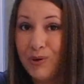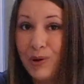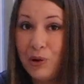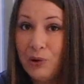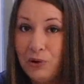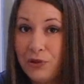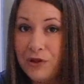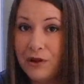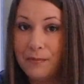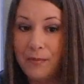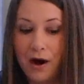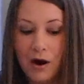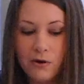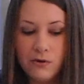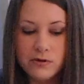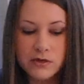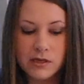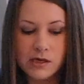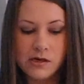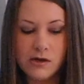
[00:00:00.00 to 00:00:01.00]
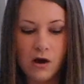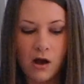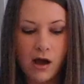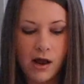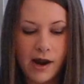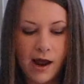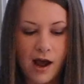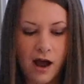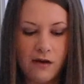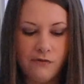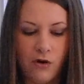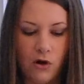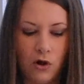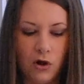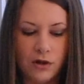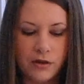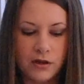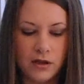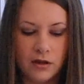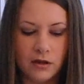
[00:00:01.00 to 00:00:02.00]
pull them out and not have
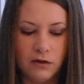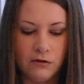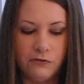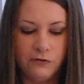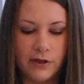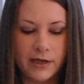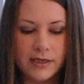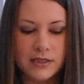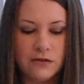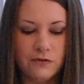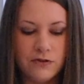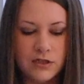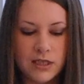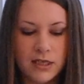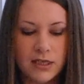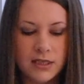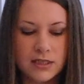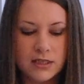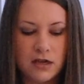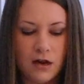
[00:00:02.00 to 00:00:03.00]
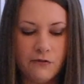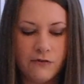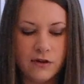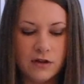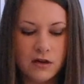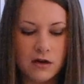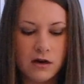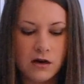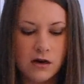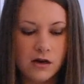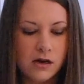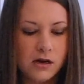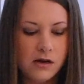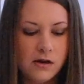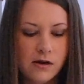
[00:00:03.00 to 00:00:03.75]
all the little flakes of tea and stuff in there.